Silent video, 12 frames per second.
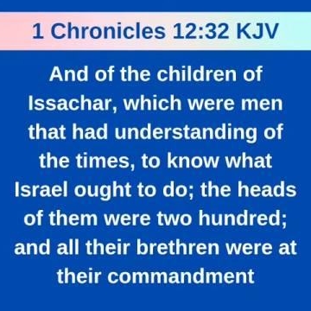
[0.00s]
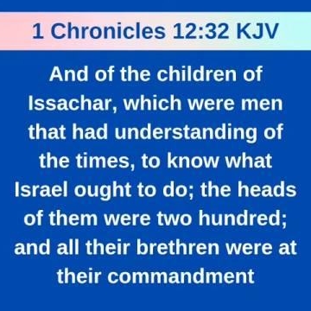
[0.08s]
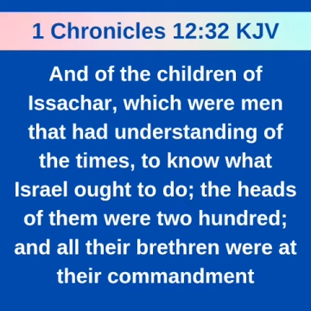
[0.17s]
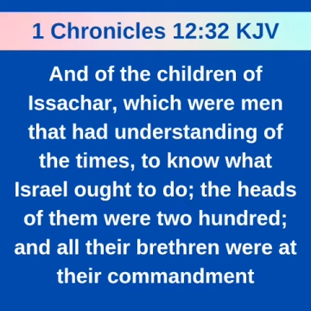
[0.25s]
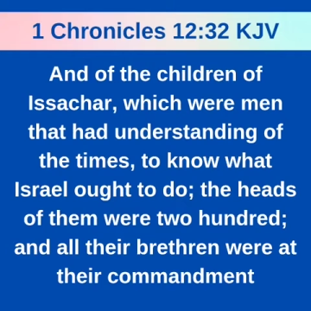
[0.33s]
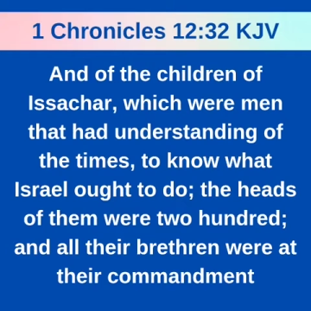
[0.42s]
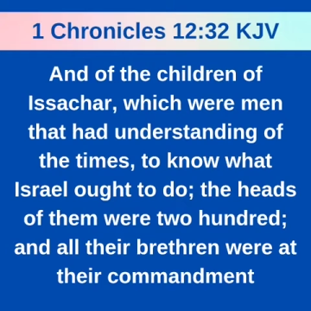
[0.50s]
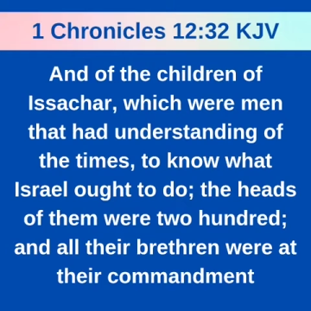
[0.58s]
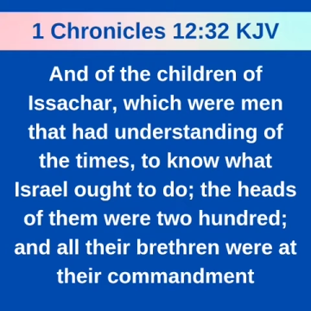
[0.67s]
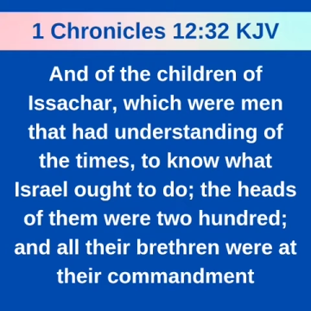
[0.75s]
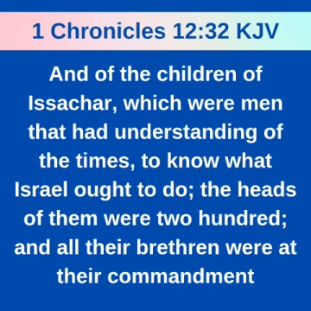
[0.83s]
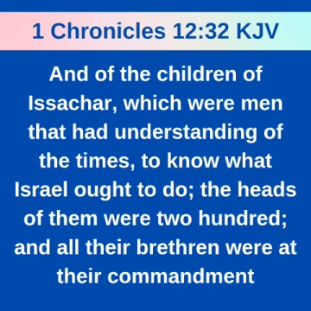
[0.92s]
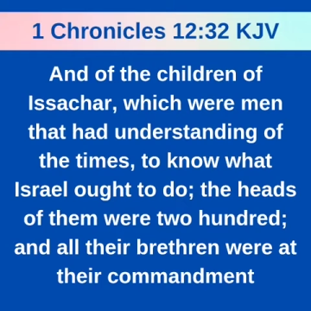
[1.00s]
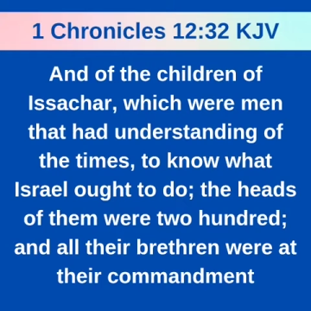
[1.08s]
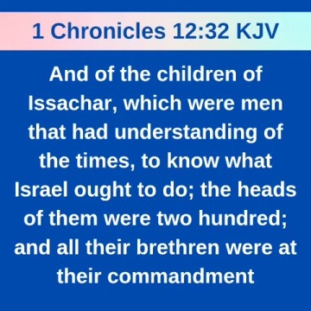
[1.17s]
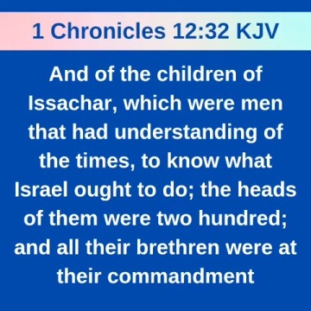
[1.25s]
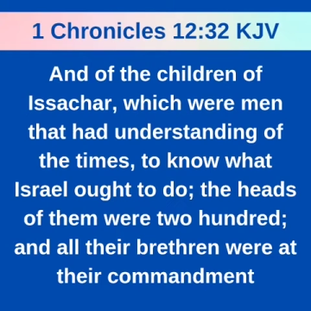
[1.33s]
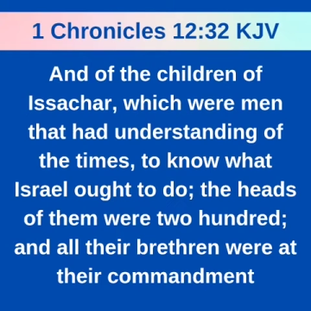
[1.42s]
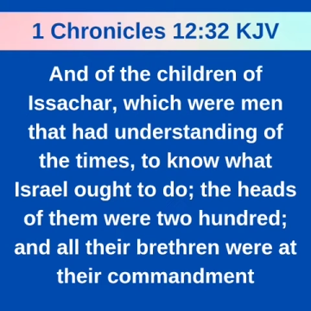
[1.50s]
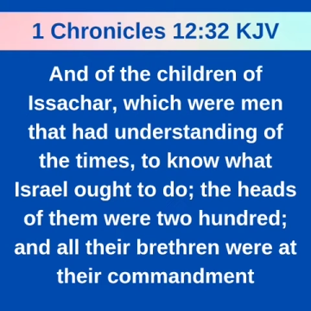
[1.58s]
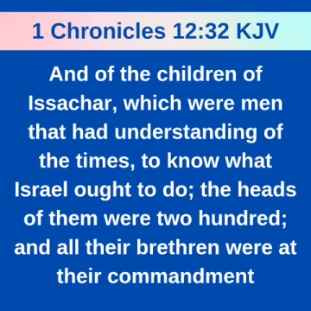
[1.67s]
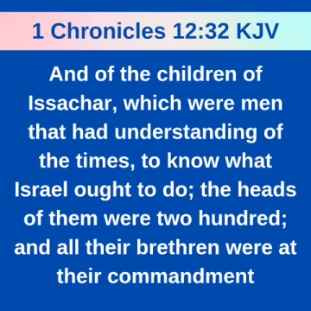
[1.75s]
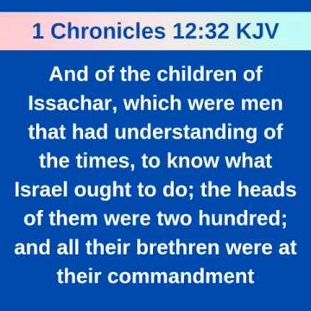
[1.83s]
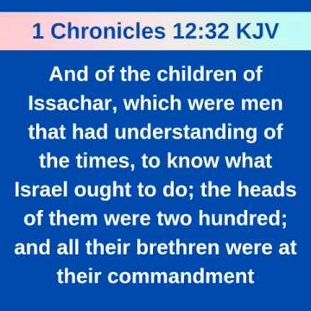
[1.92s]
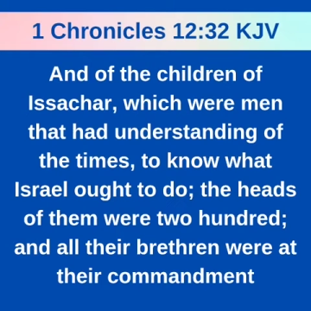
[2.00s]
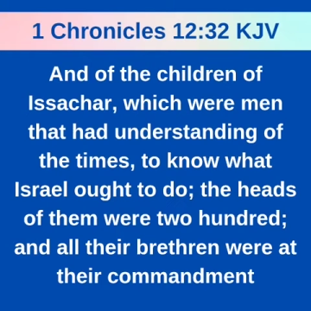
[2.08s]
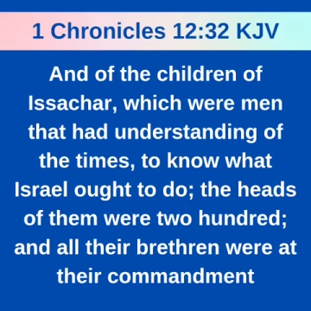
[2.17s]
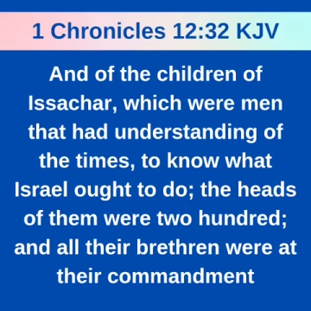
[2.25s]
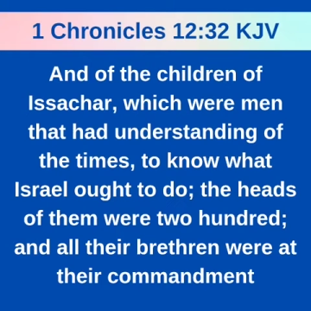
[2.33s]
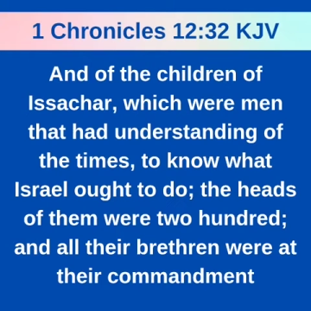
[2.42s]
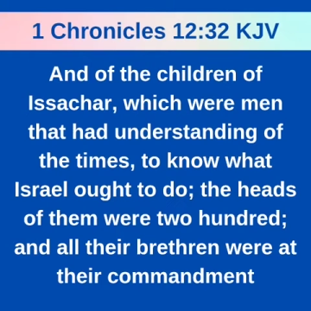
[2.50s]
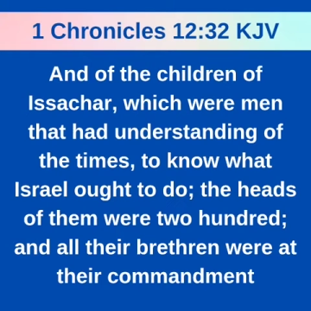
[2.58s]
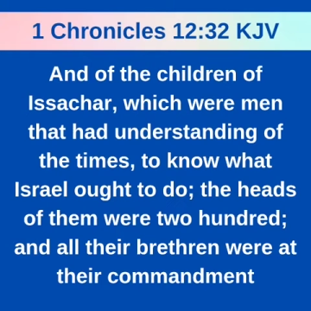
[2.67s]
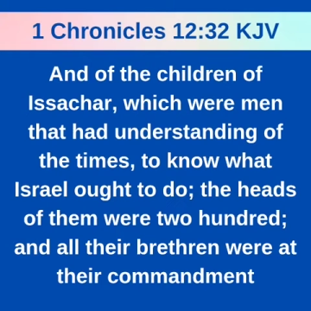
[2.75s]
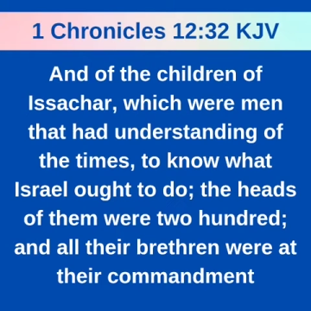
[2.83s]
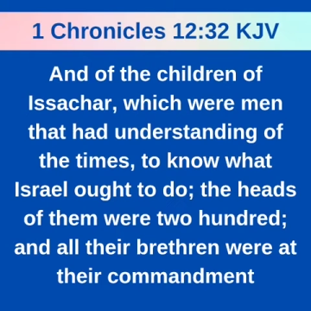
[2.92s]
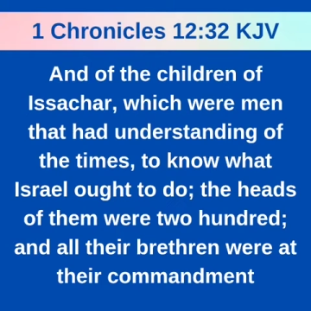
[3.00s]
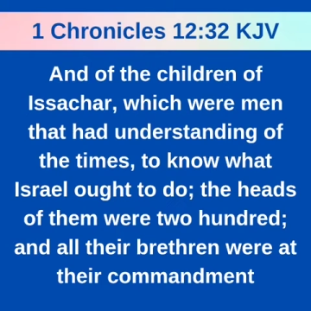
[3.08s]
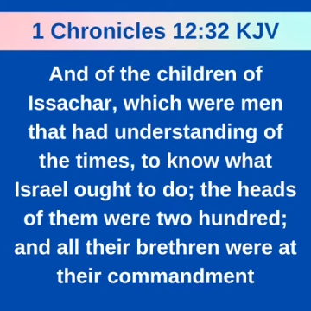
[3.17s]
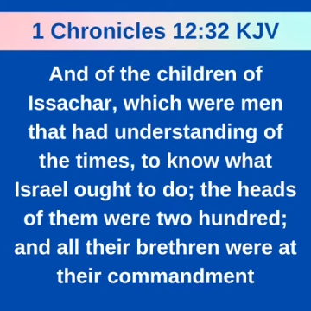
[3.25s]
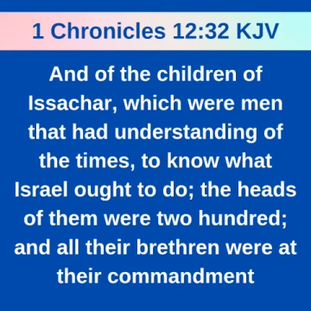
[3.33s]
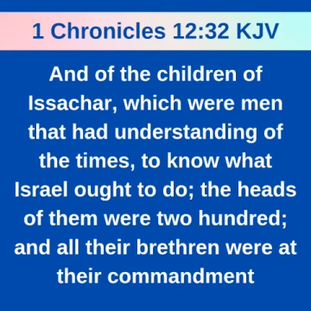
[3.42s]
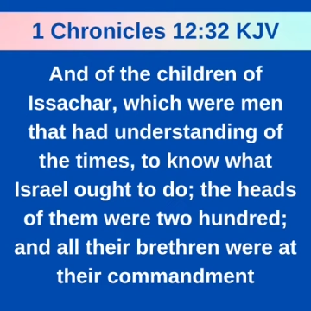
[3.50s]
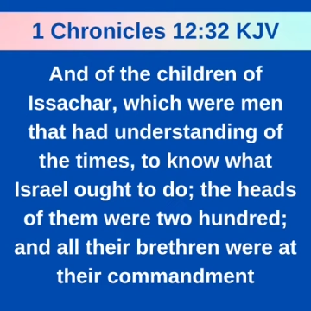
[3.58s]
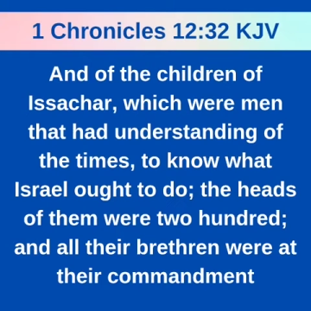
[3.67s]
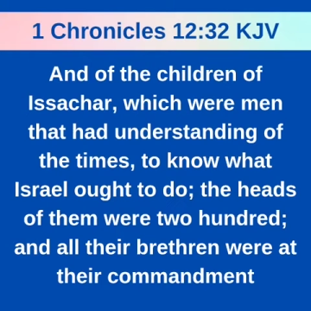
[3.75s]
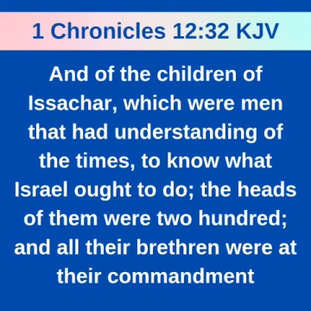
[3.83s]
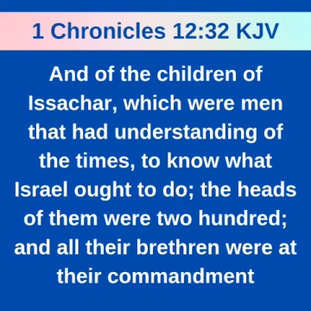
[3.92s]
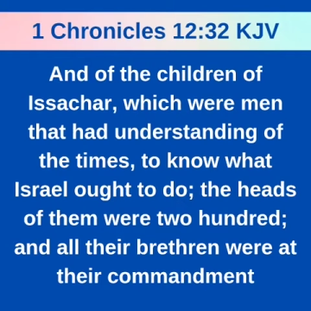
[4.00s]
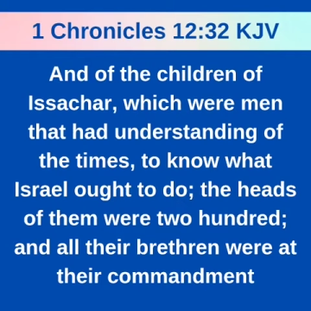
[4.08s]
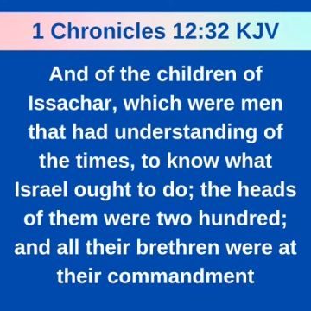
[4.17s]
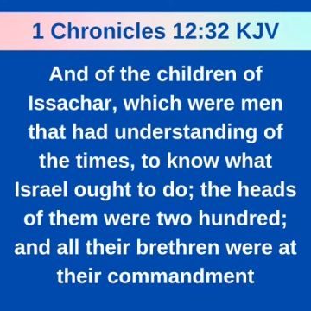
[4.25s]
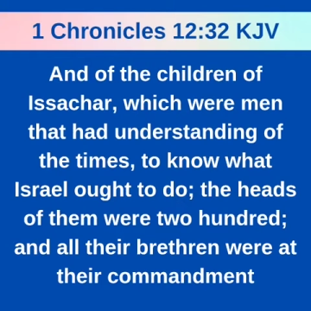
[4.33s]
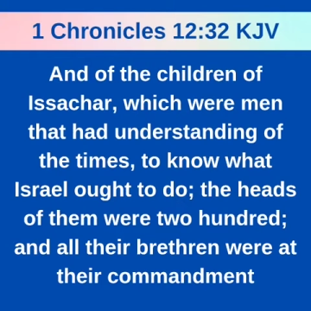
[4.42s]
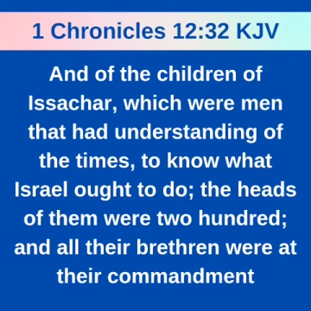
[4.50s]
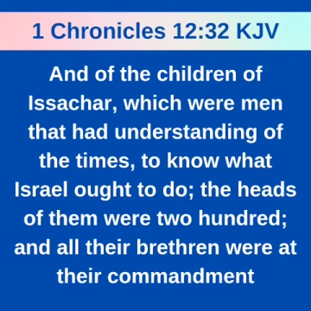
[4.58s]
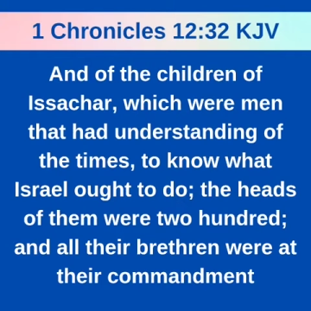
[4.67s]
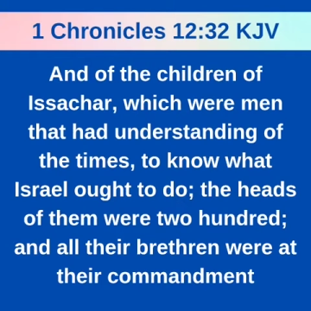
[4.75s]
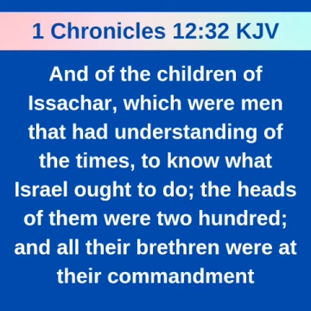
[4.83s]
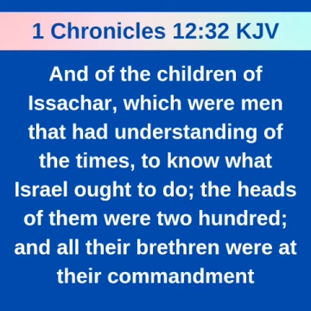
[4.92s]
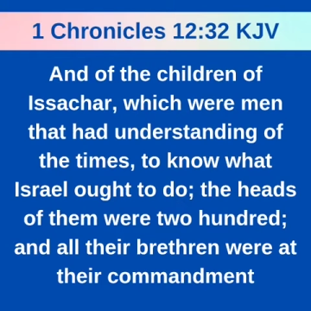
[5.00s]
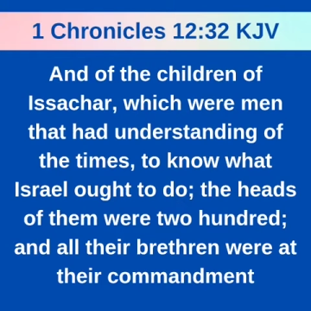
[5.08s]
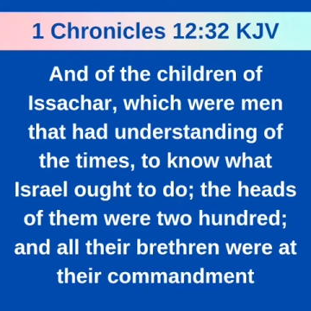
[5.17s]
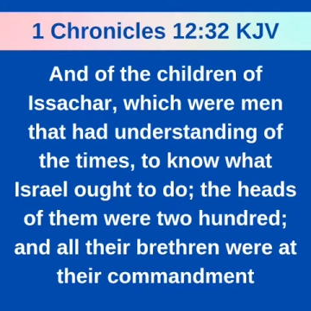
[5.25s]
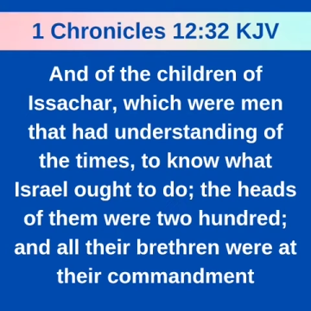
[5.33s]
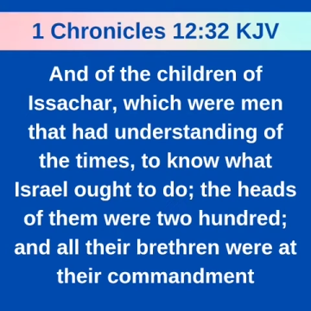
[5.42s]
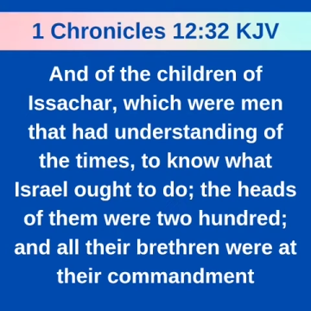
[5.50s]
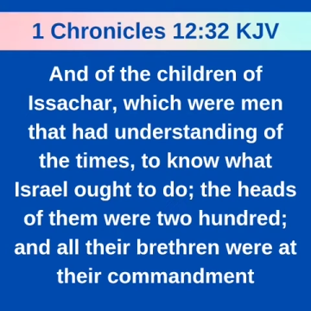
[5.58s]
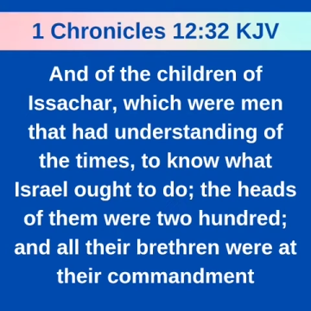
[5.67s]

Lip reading: (no speaker visible)